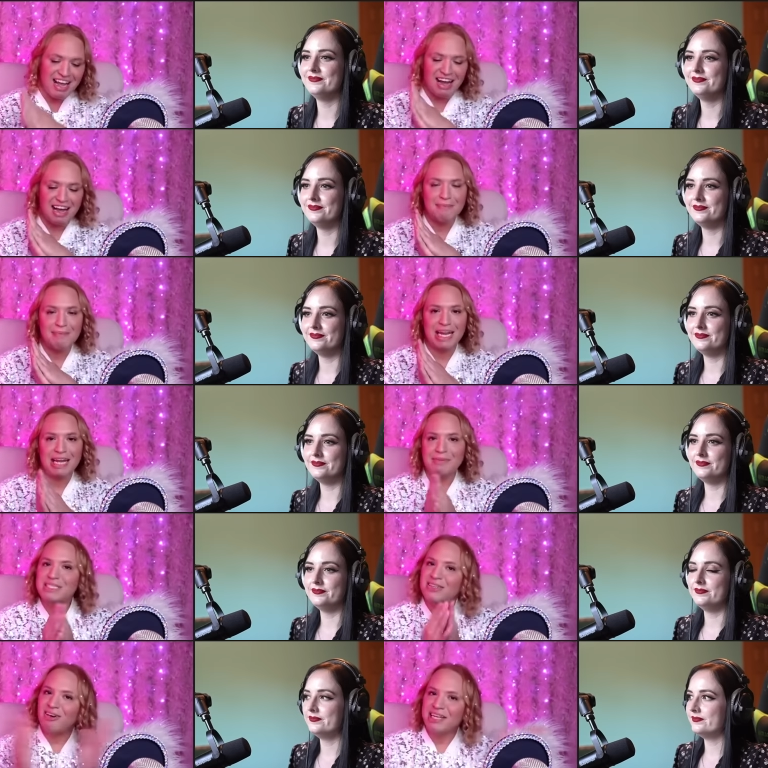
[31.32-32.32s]
Speaker 1: Um, my name is
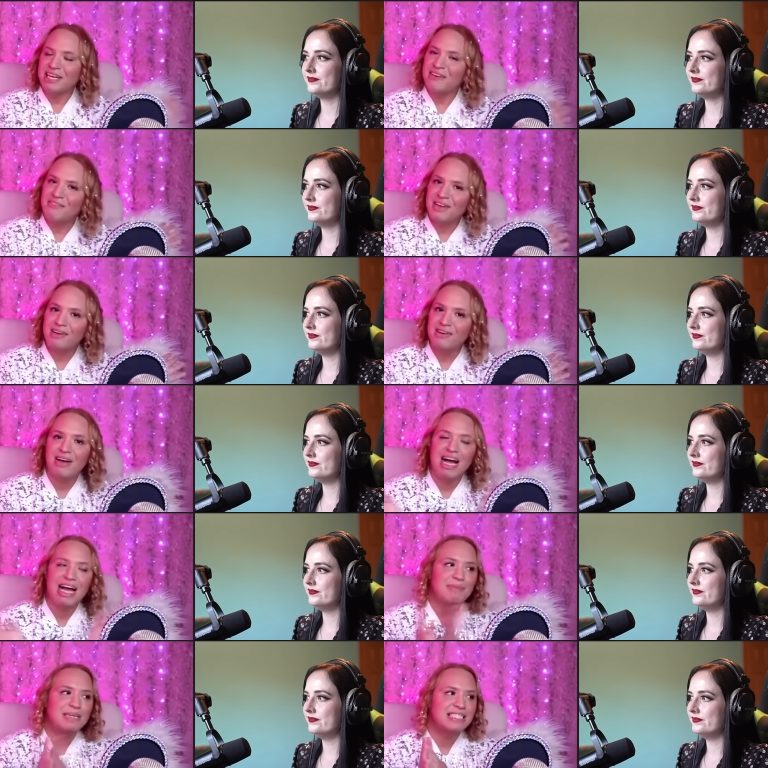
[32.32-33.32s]
Carli de Ville.
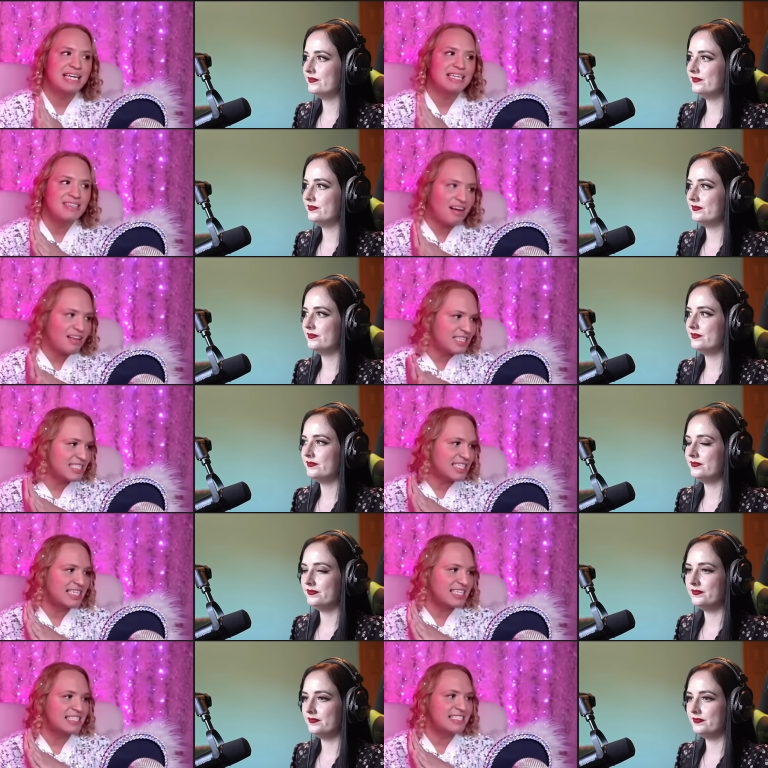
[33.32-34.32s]
I'm a
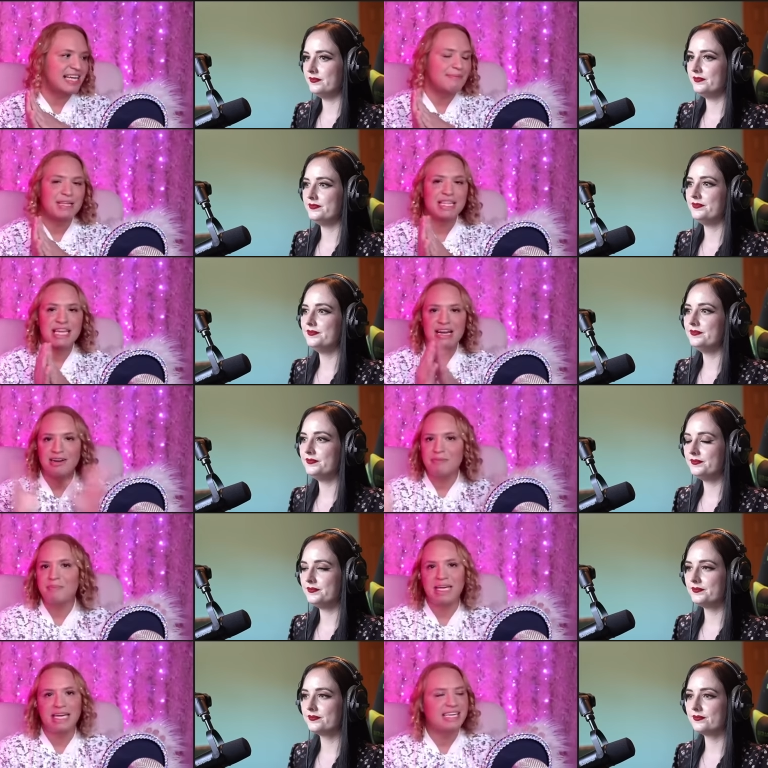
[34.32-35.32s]
sexologist. I'm a
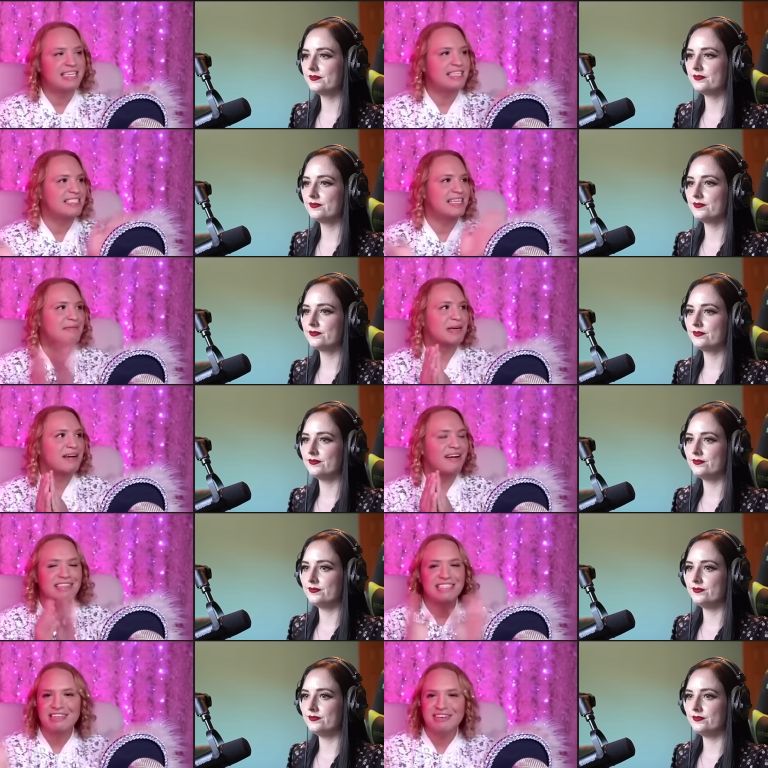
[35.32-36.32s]
therapist. I'm a
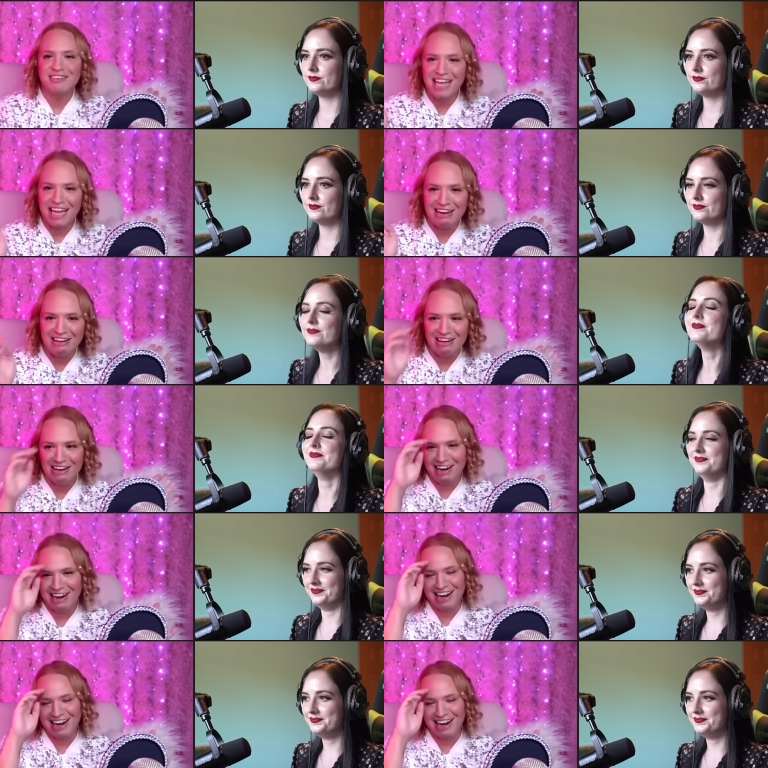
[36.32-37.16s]
content creator.